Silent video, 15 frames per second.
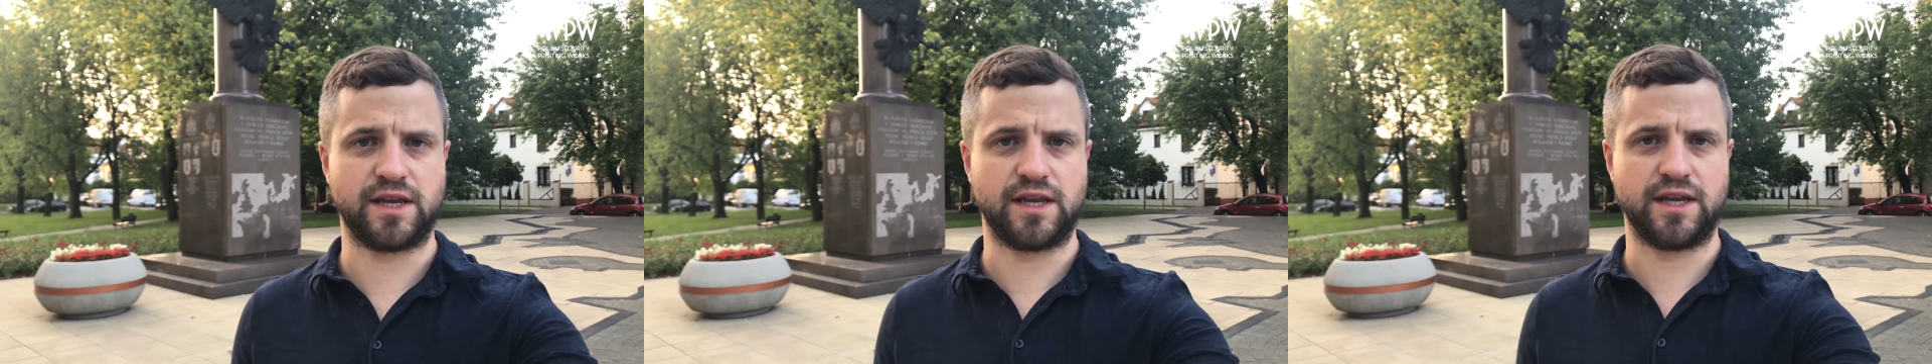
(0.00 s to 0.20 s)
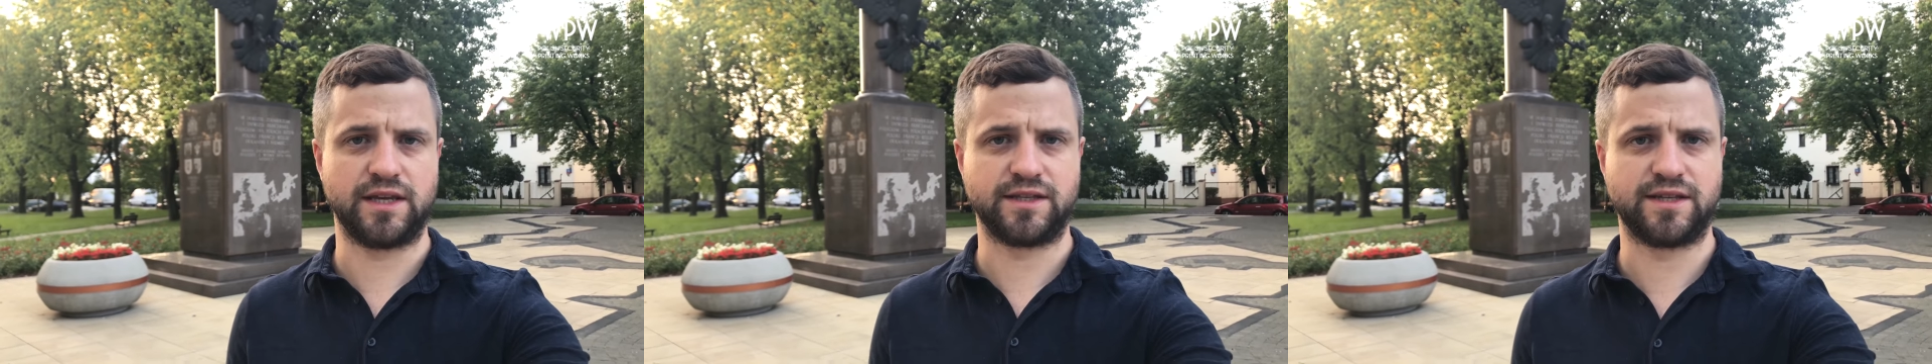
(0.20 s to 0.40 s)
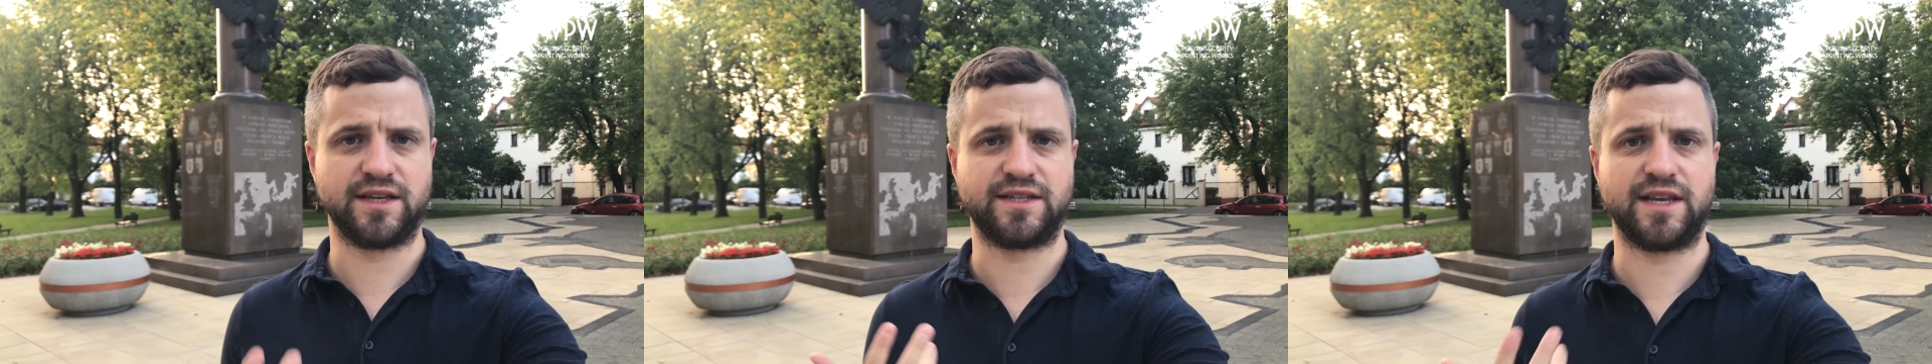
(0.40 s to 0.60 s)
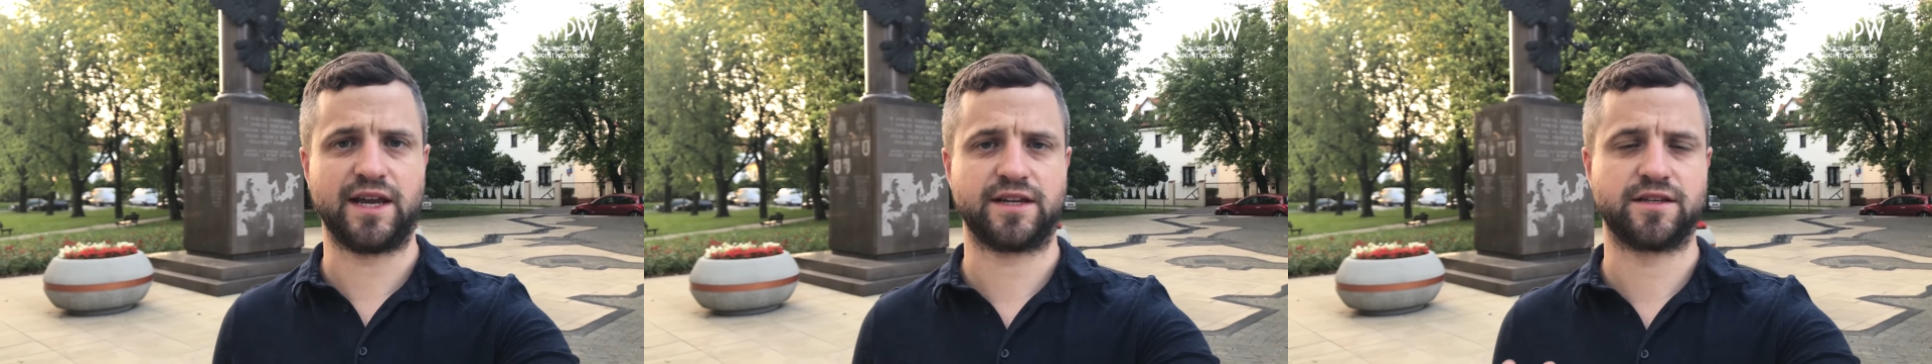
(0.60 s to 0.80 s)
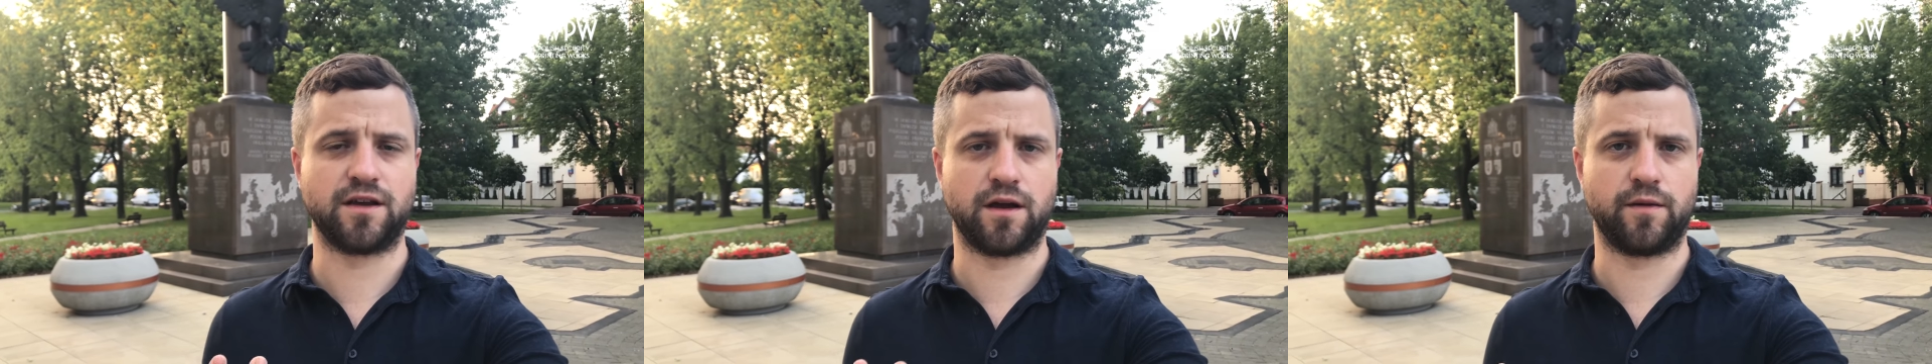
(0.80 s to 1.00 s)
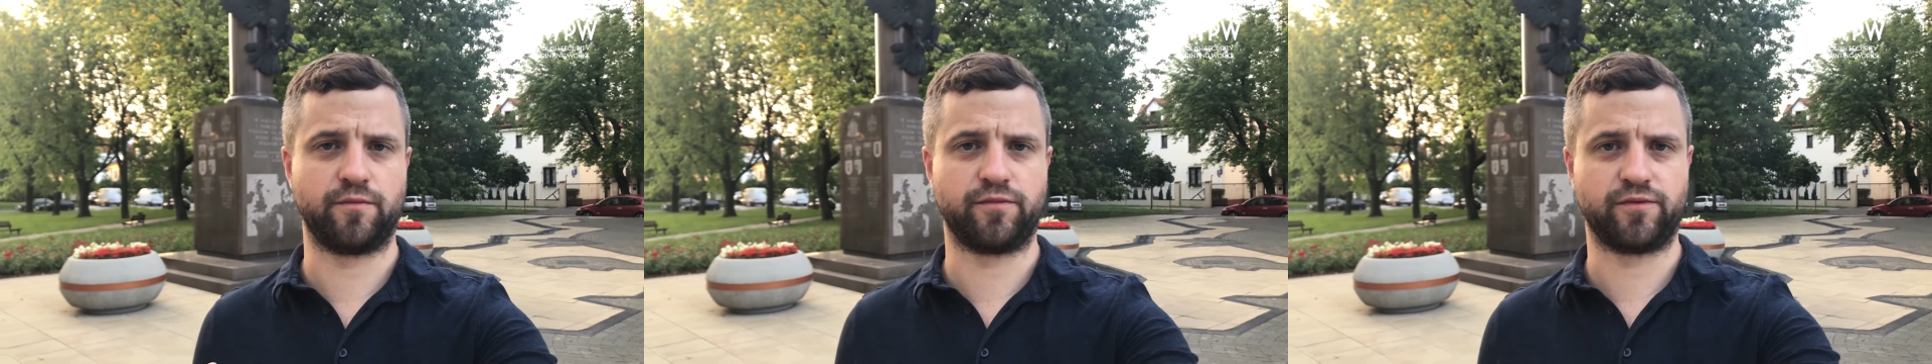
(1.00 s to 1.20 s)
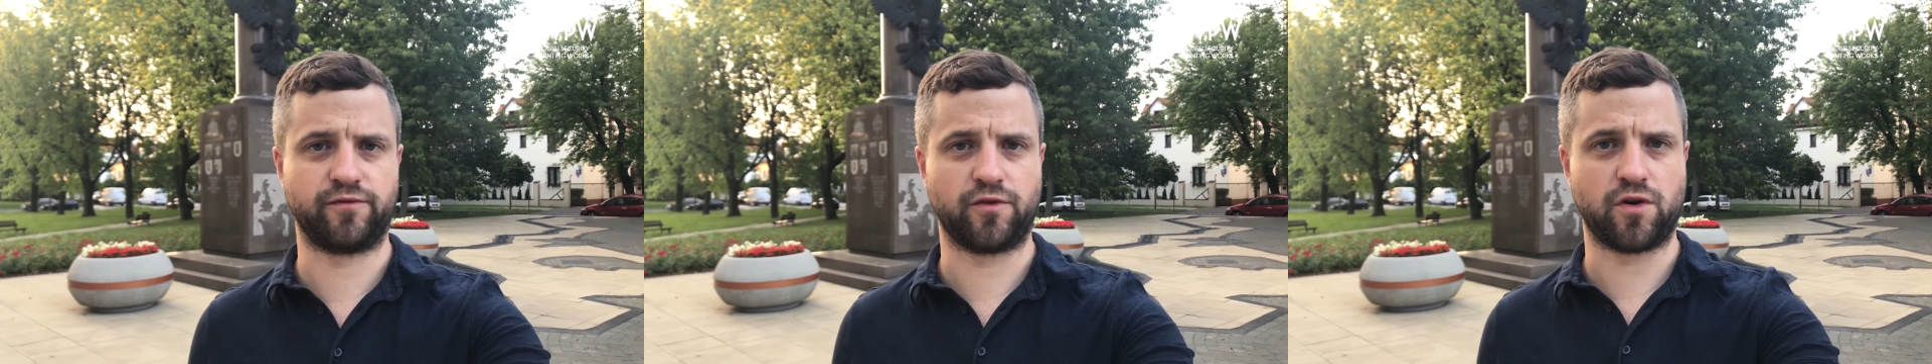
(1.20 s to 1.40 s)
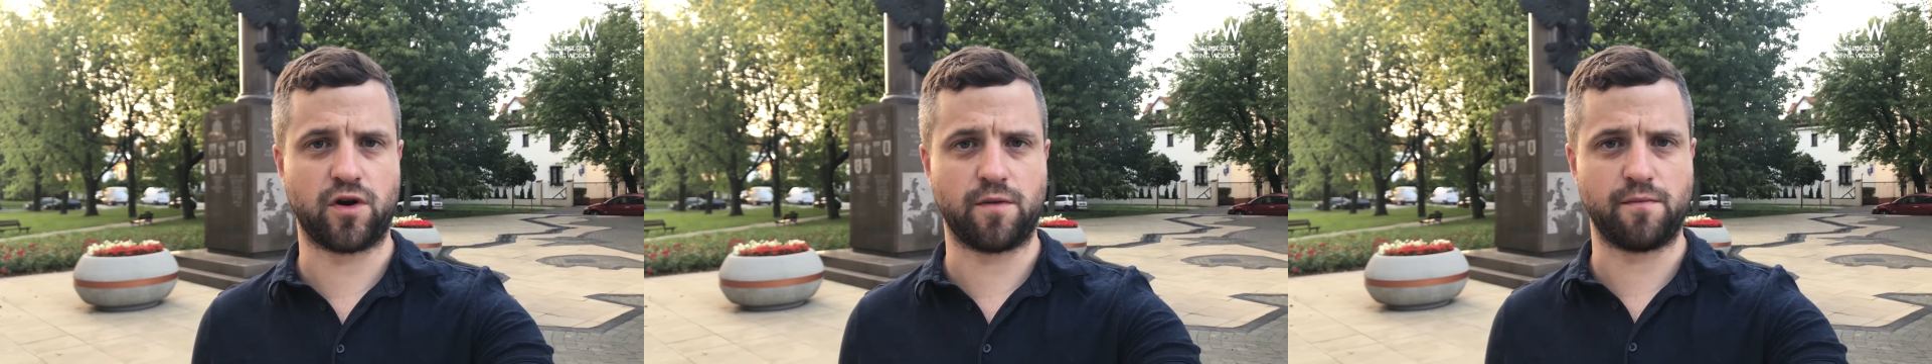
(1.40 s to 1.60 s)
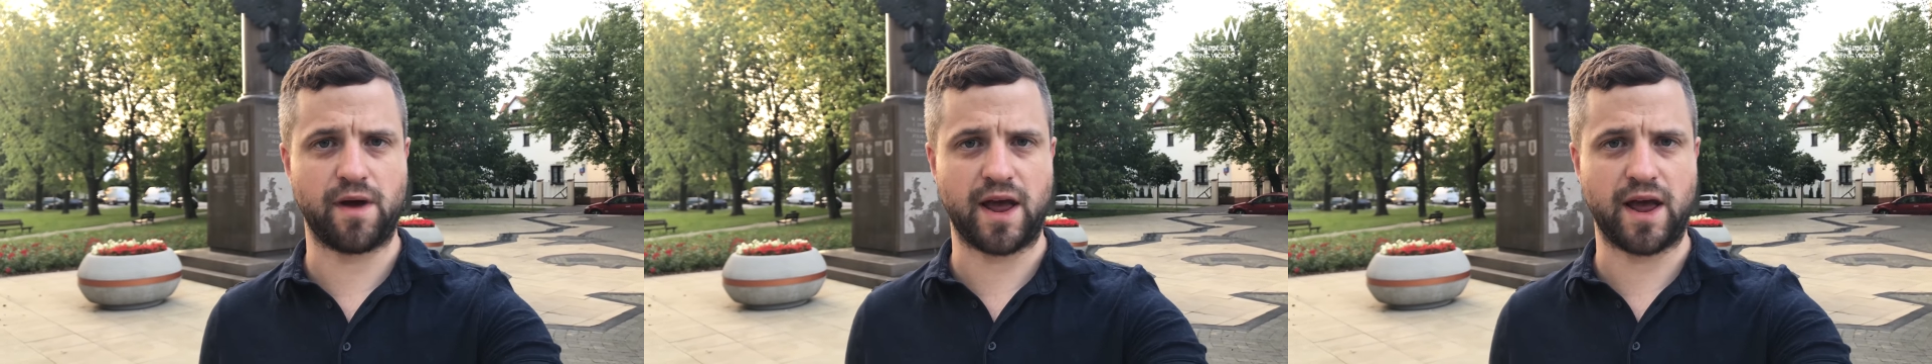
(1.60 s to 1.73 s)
is this excerpt from